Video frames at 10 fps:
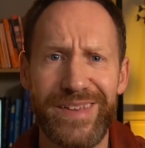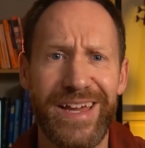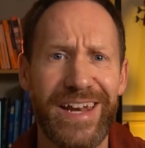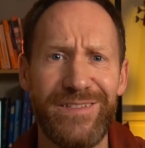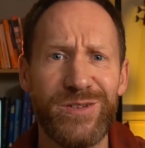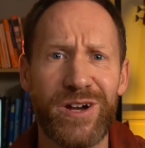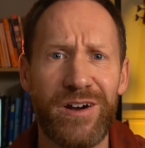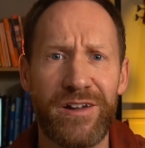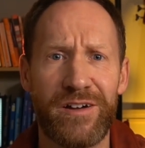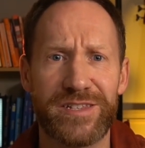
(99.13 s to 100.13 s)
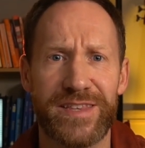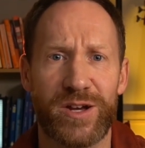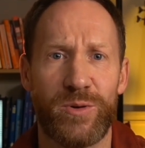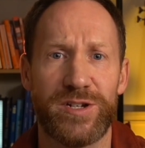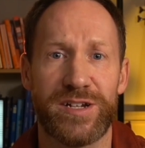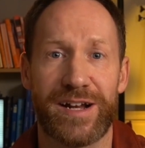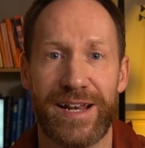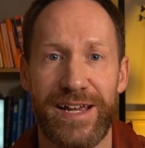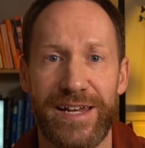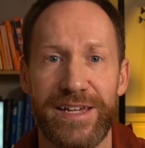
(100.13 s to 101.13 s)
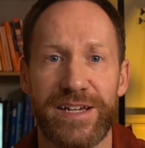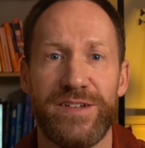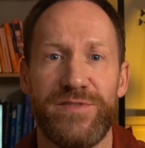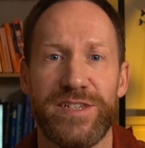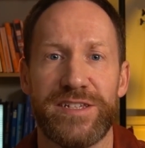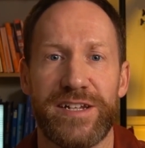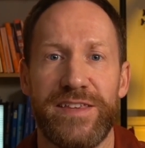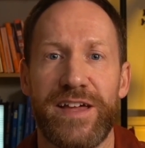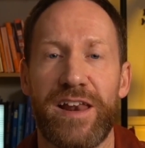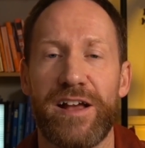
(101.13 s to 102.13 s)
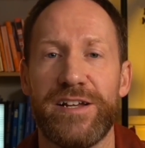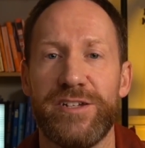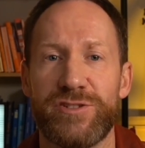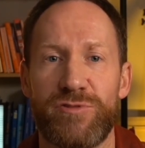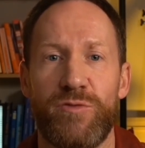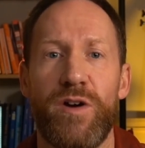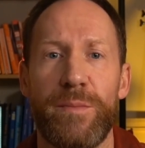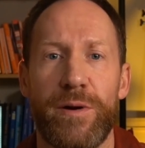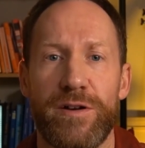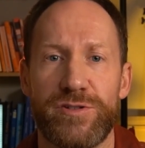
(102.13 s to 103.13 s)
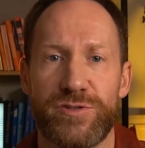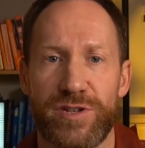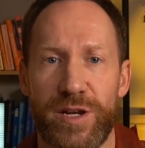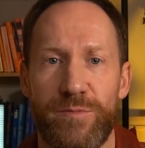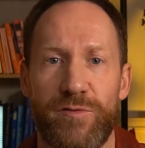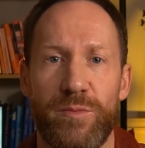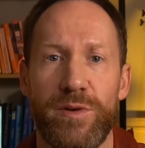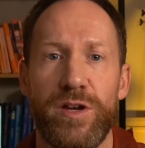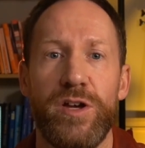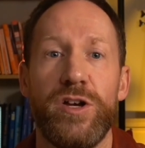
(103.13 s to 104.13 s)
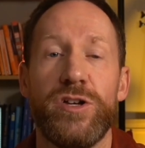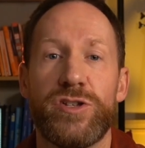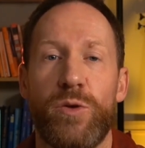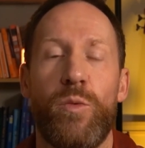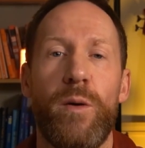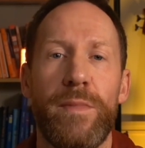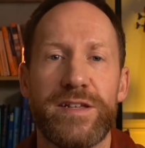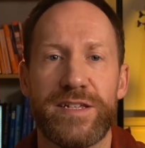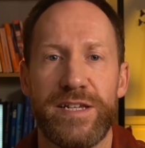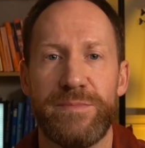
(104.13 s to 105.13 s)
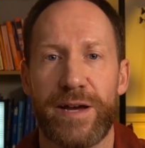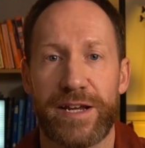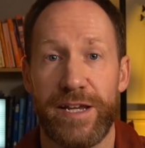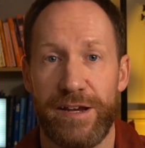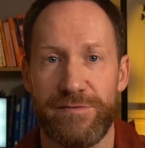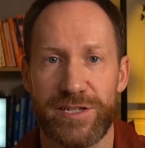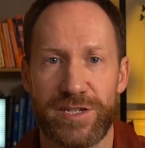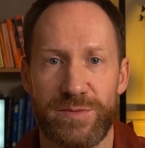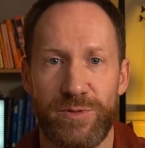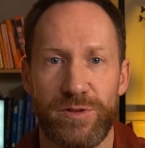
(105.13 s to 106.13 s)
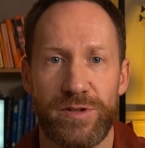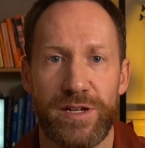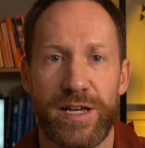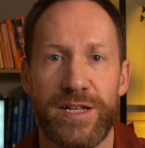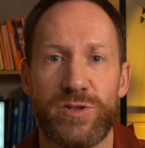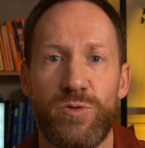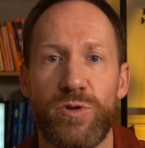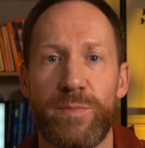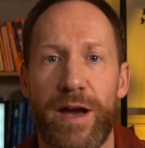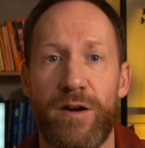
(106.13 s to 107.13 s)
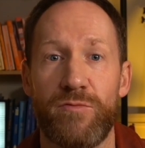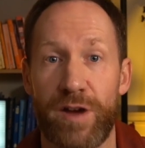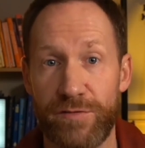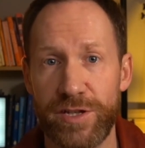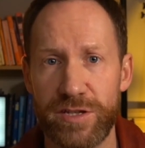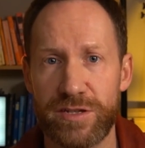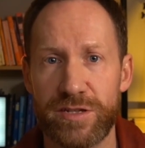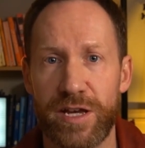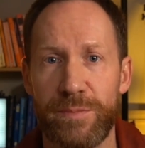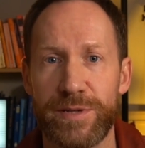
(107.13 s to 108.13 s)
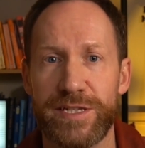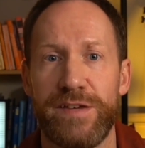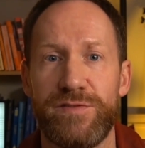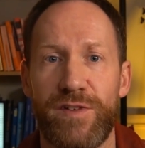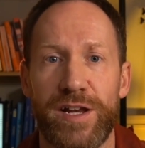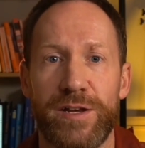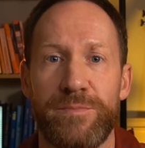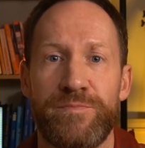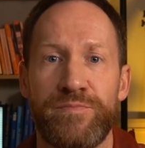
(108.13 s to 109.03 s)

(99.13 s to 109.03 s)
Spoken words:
And if you can't answer that question clearly and convincingly, they're likely to scroll right past your sign-up form. So what makes a lead magnet irresistible? It's all about relevance and perceived value.